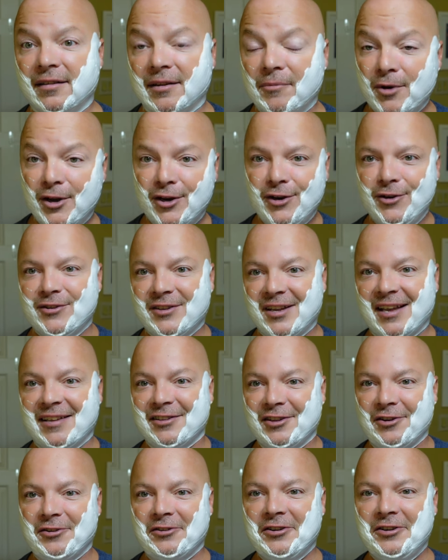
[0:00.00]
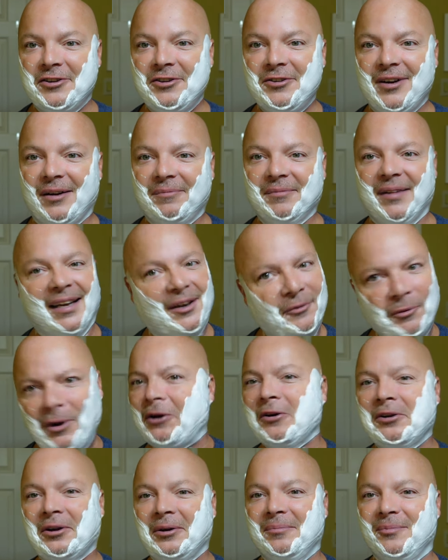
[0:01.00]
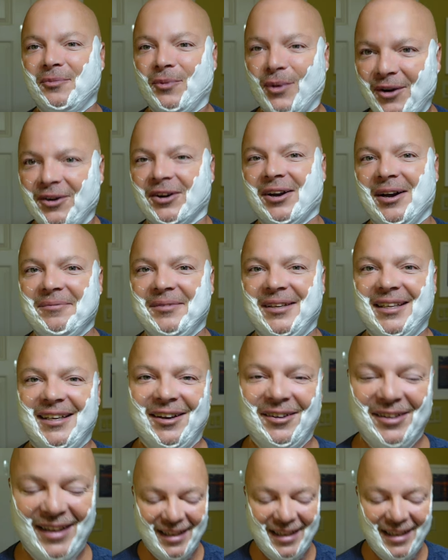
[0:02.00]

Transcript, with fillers: someone who says they're new, I'm like, welcome, welcome. You know,